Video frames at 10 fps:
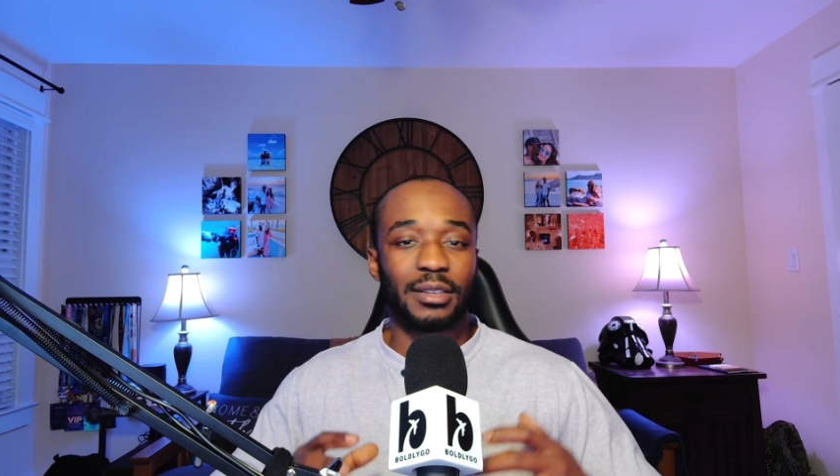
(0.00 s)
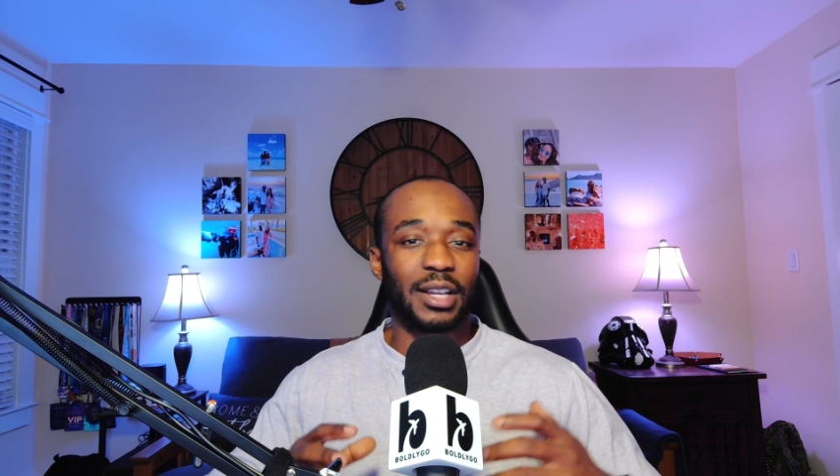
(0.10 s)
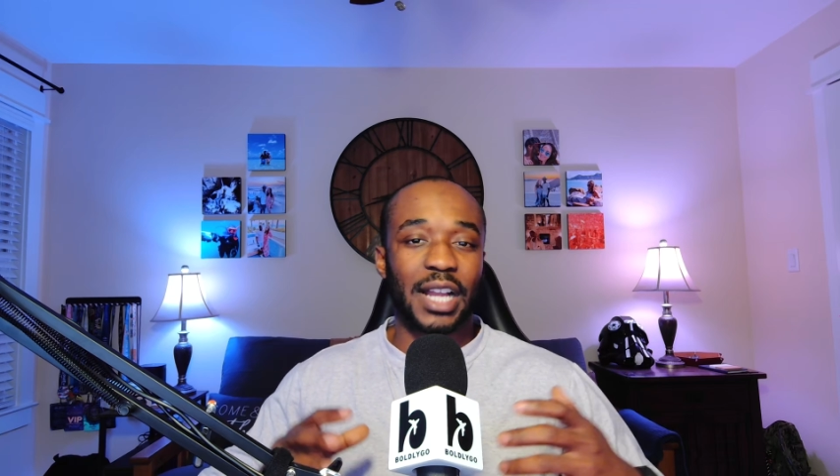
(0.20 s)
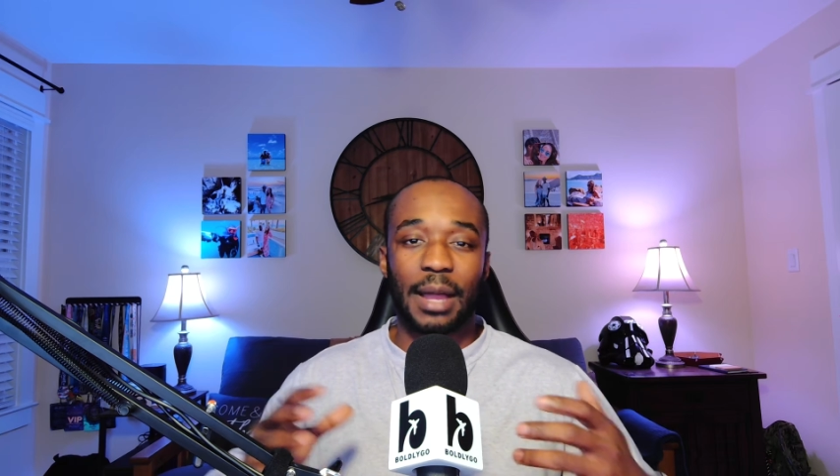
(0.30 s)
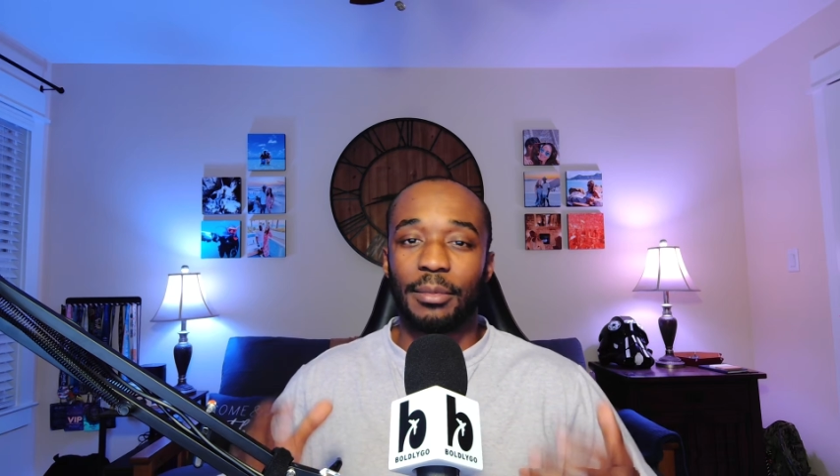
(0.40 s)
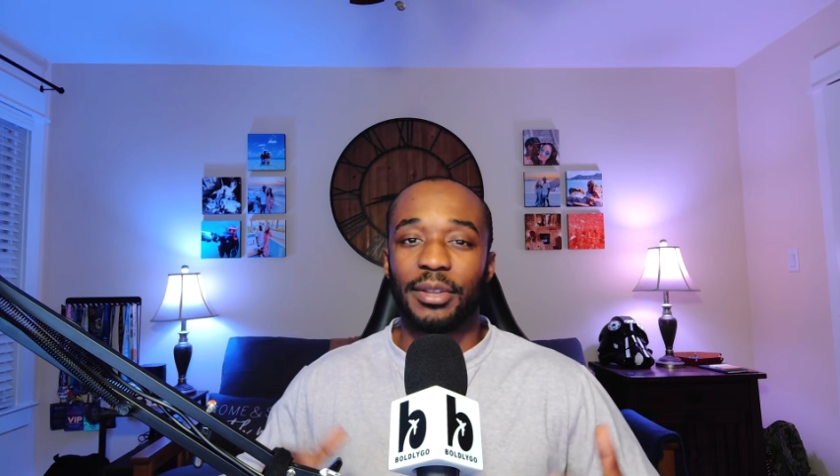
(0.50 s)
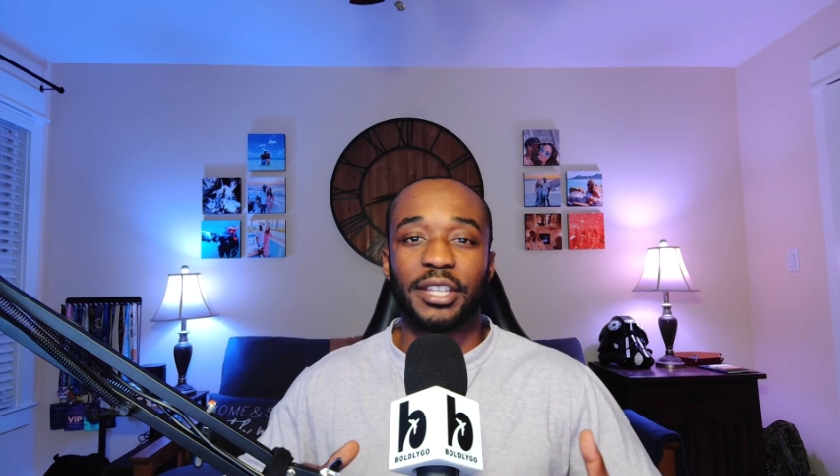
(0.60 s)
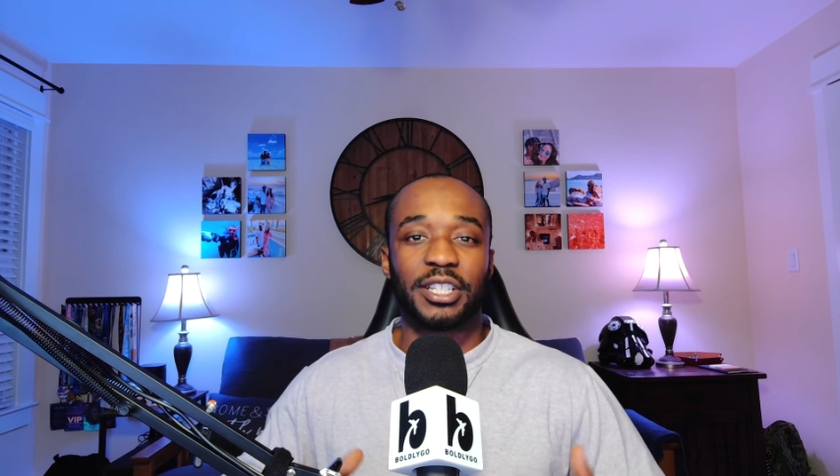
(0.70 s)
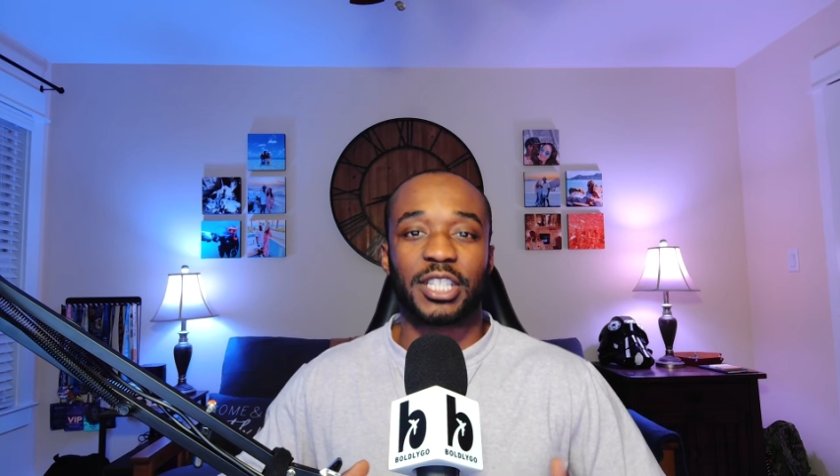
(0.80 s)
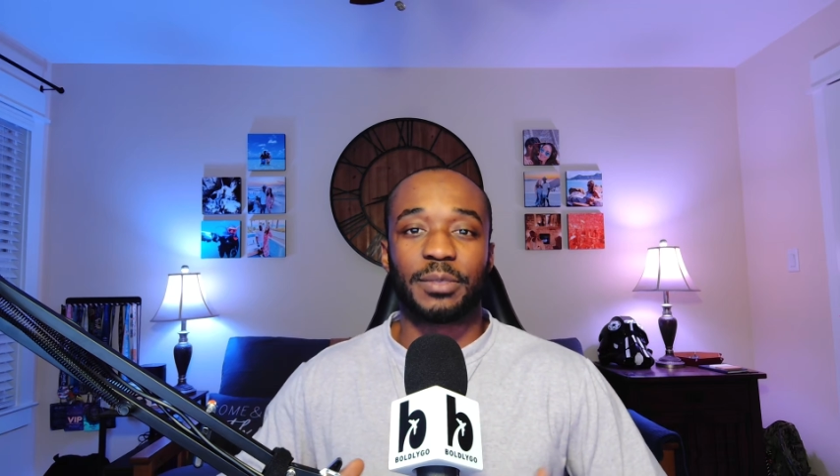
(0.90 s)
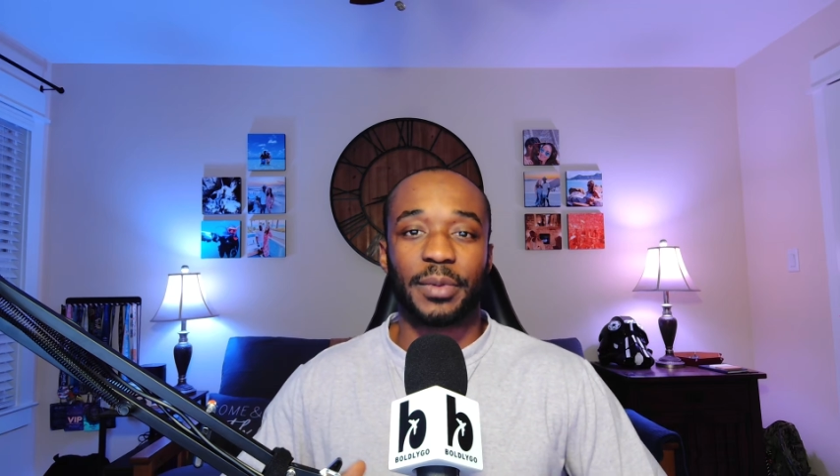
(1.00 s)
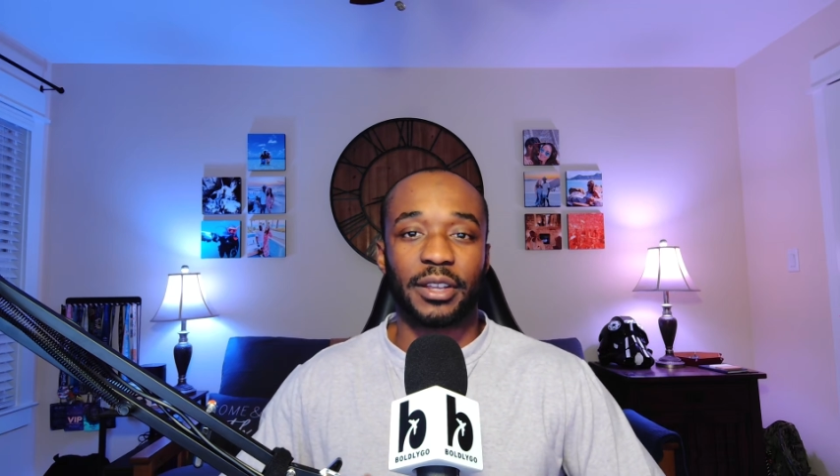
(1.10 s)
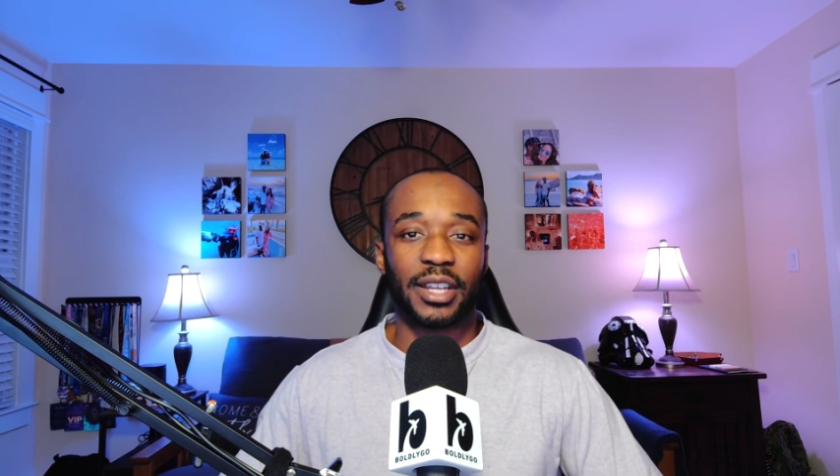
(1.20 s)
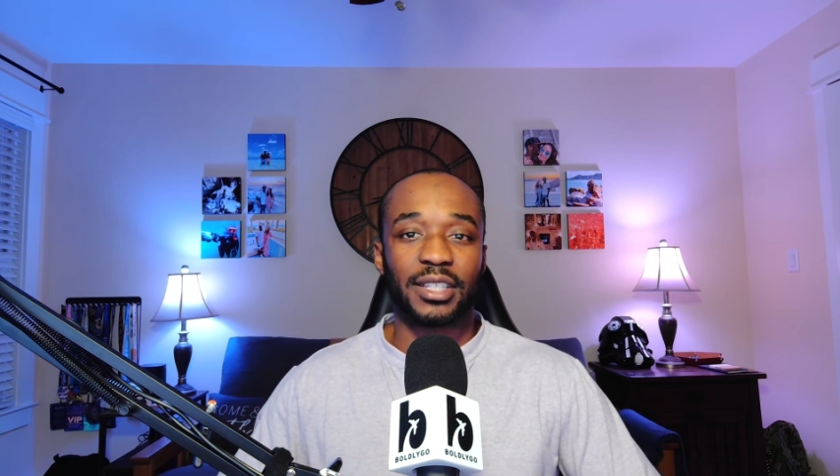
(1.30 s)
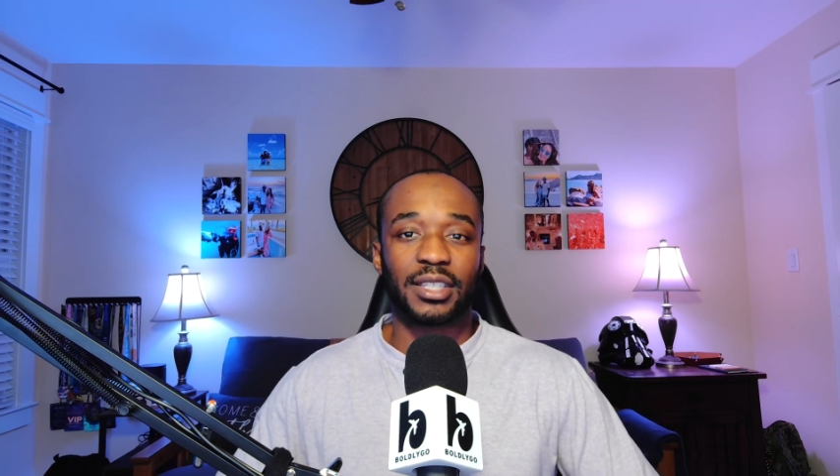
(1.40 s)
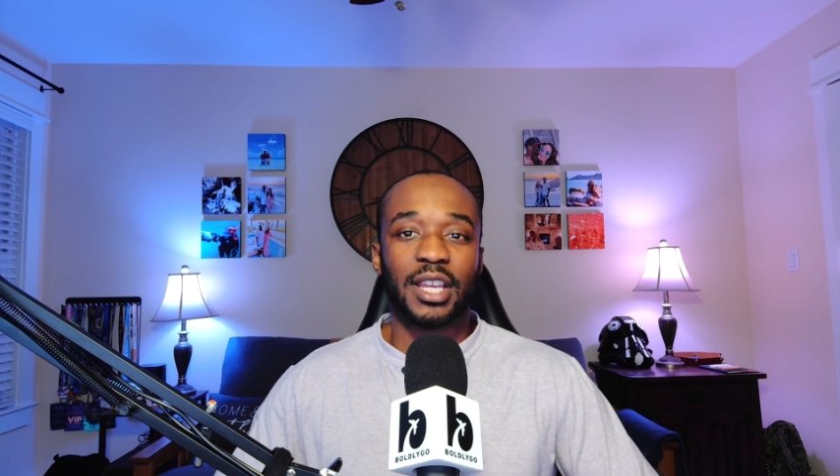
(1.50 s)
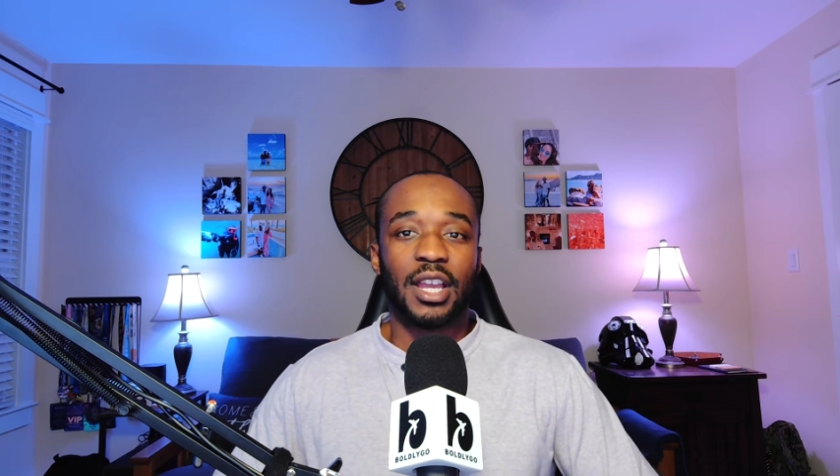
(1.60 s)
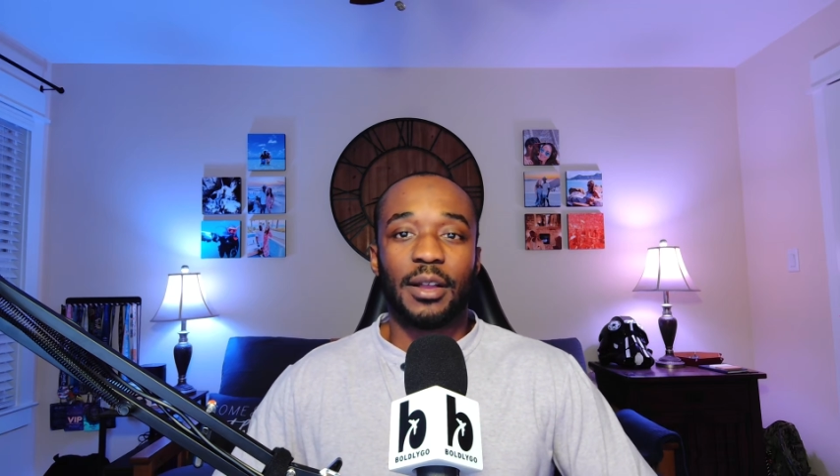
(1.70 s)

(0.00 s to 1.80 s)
accommodation experience.